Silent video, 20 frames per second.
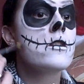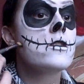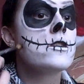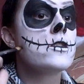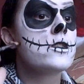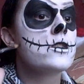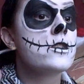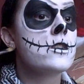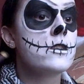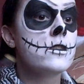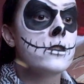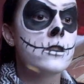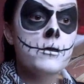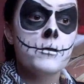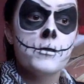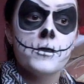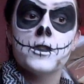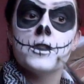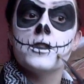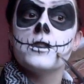Just using the
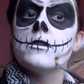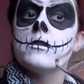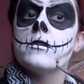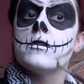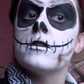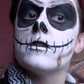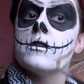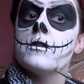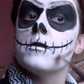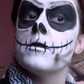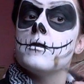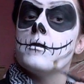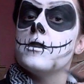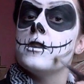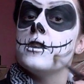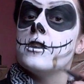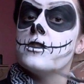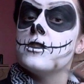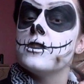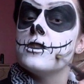brush that we were
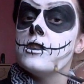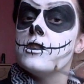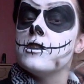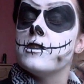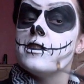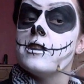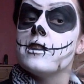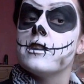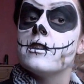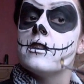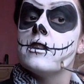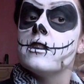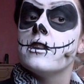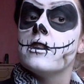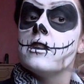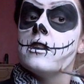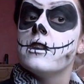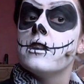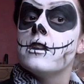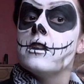just using
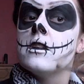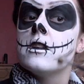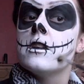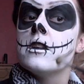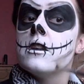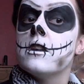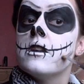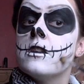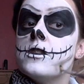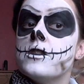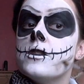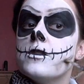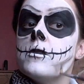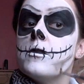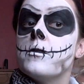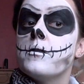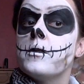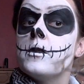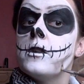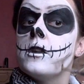to
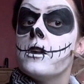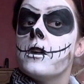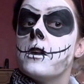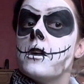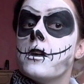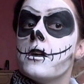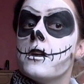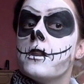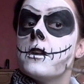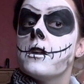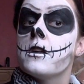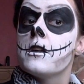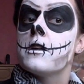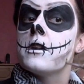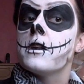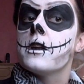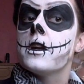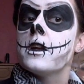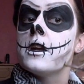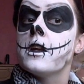apply the
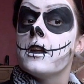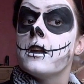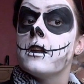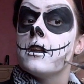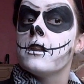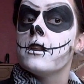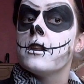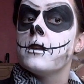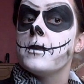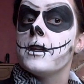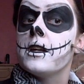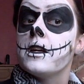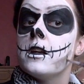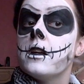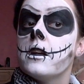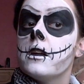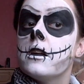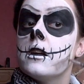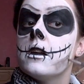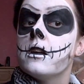grey, the
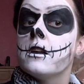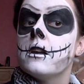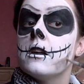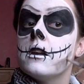black.